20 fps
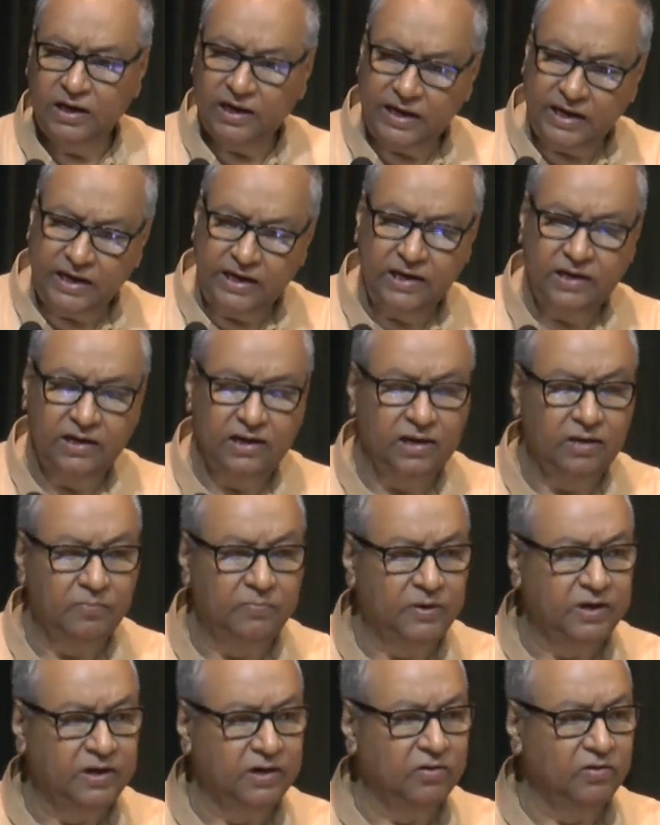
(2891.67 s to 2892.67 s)
in a
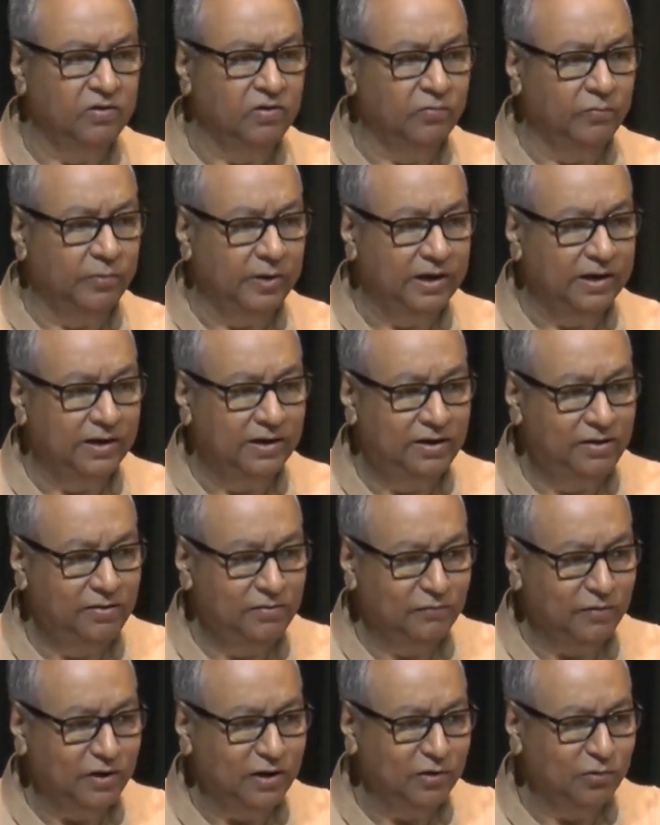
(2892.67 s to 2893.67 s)
particular way.
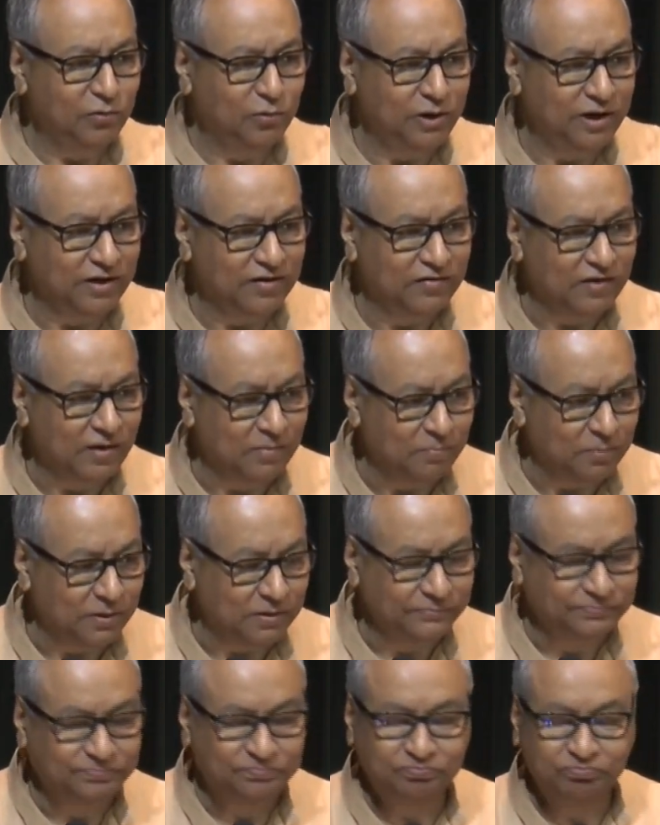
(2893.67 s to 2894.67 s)
One good
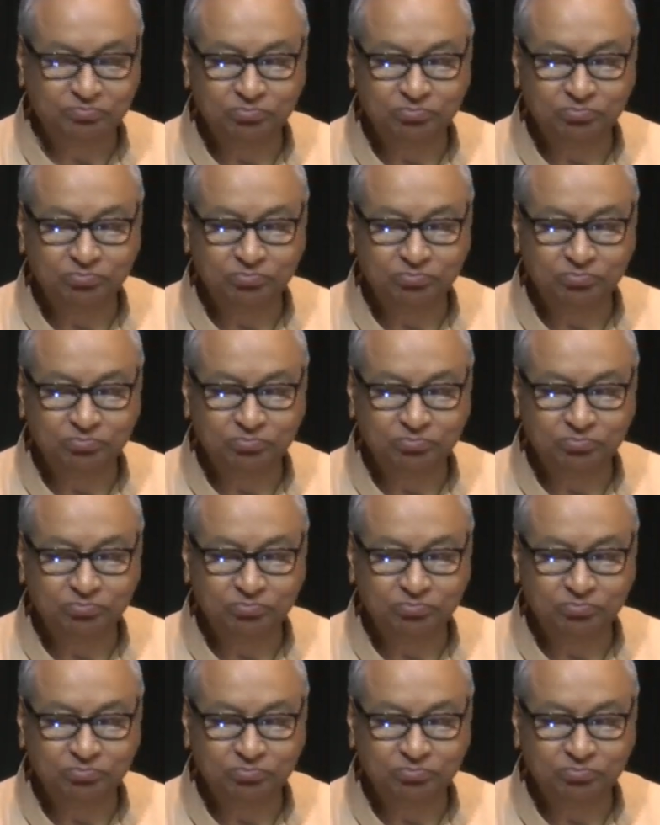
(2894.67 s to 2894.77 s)
example,